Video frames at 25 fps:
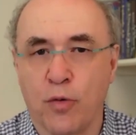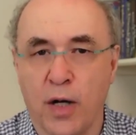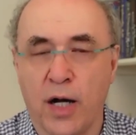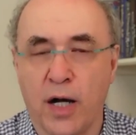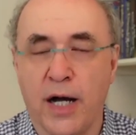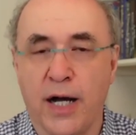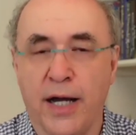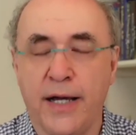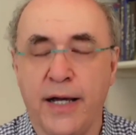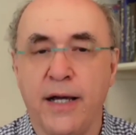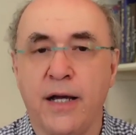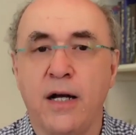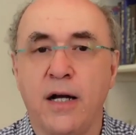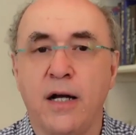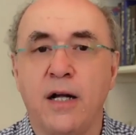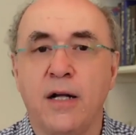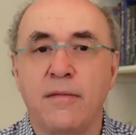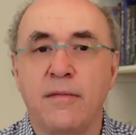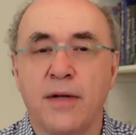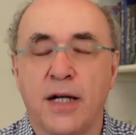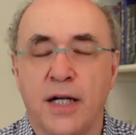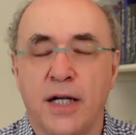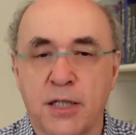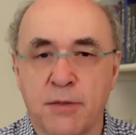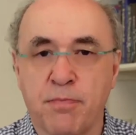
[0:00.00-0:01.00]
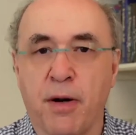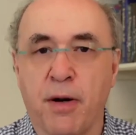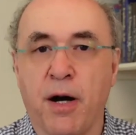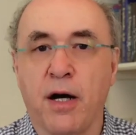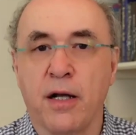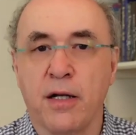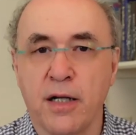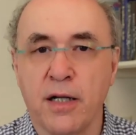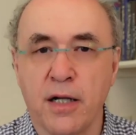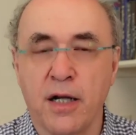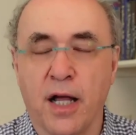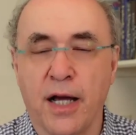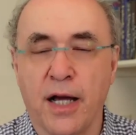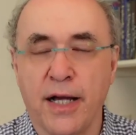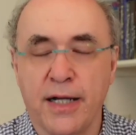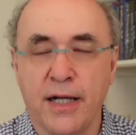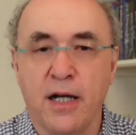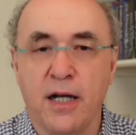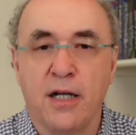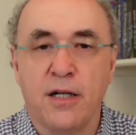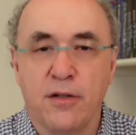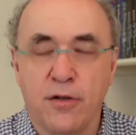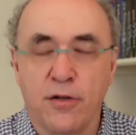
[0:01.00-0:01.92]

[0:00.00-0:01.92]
way it's partly like,